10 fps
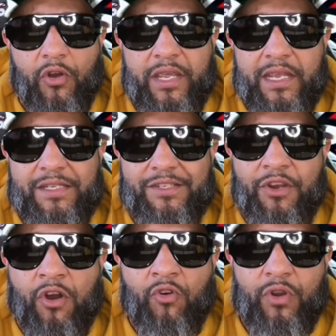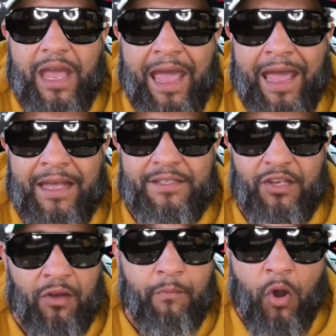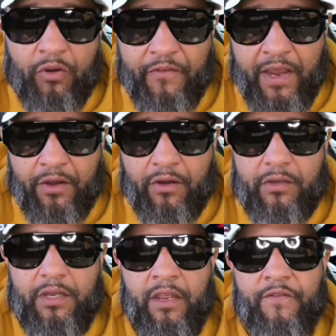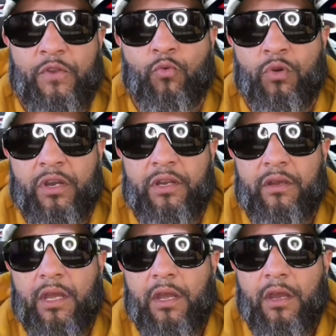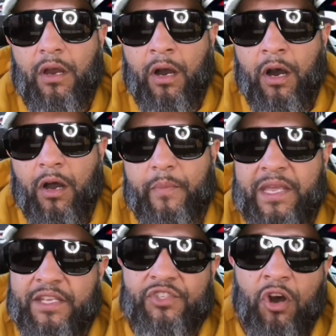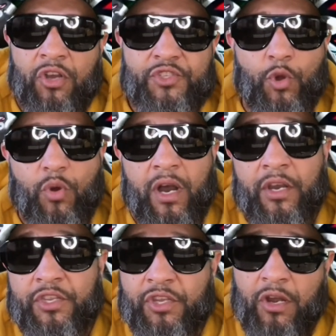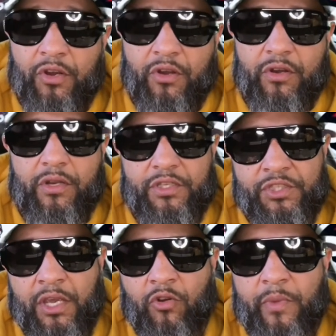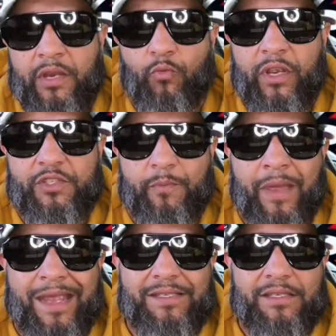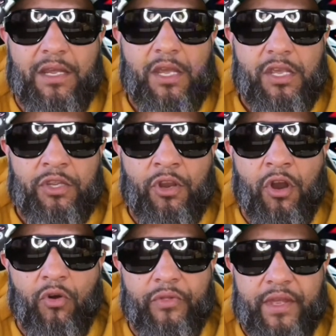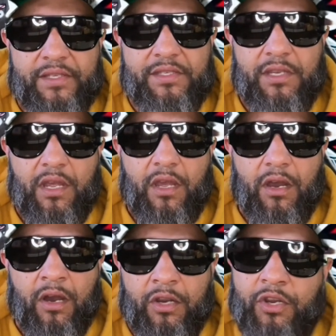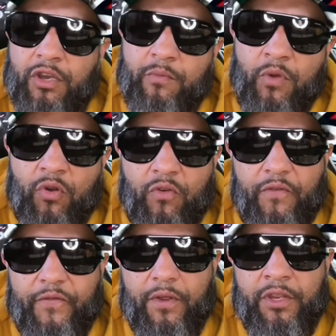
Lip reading: he's known as a motivator, if you would. He's also a younger gentleman, which makes, this a good move,